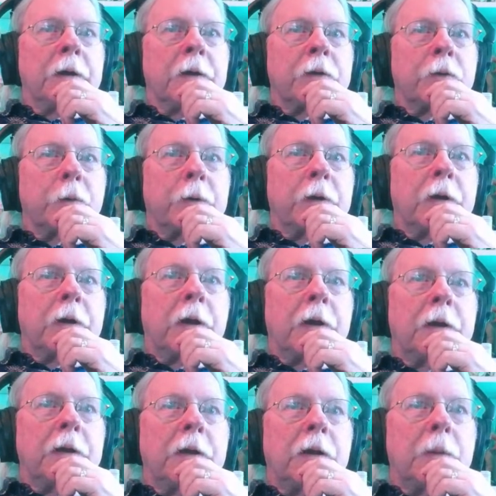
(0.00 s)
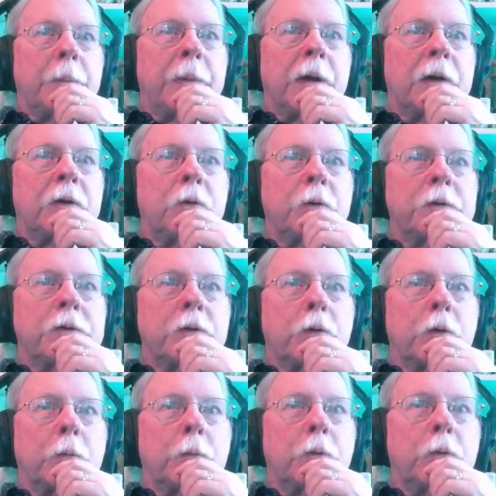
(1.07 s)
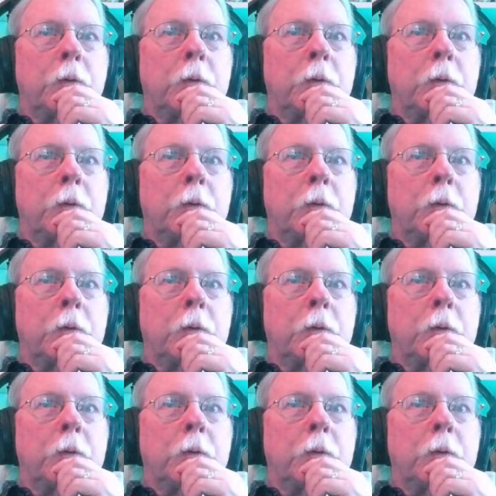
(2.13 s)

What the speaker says: so we can kind of get it back to its normal.